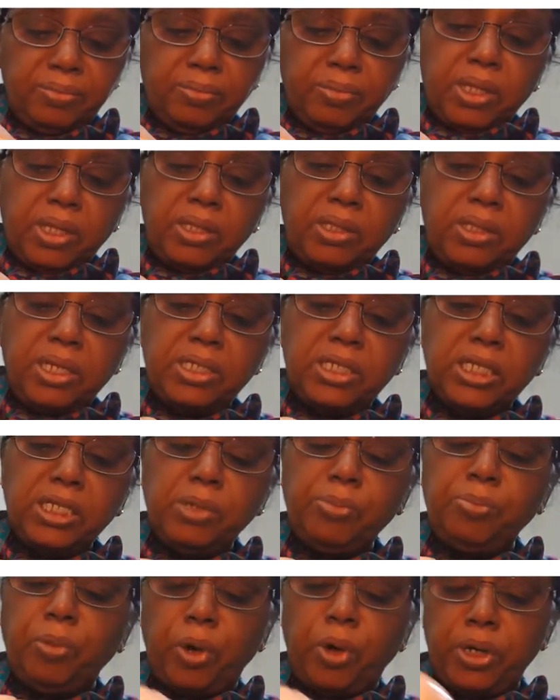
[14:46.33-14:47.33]
This is
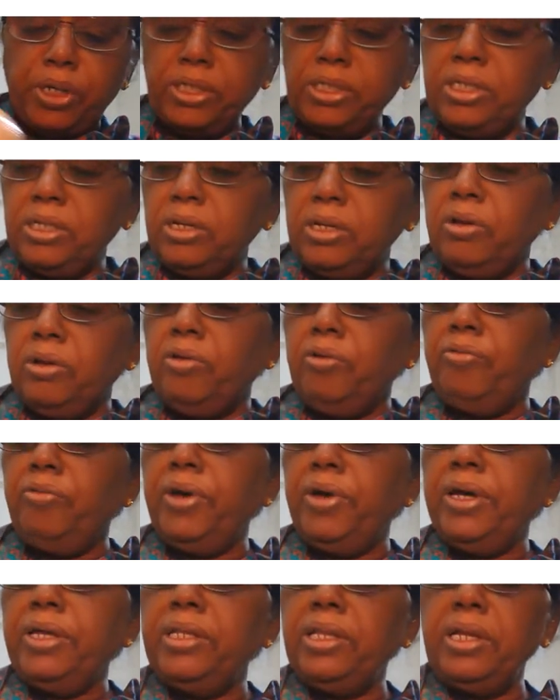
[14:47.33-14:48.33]
a point
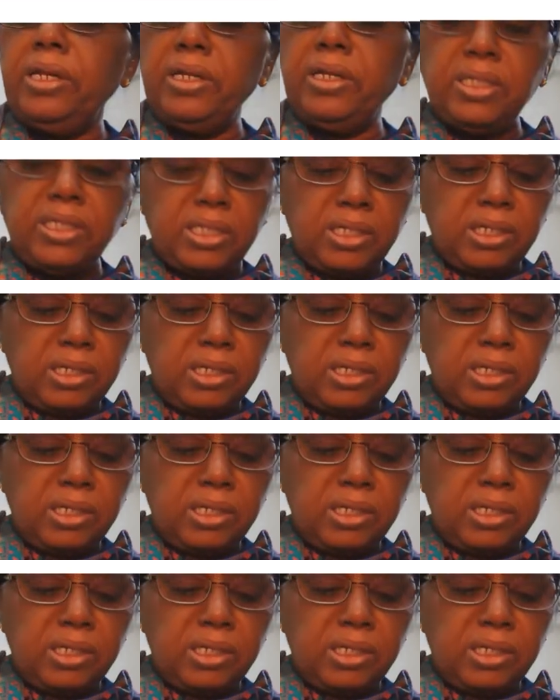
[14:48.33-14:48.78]
where there is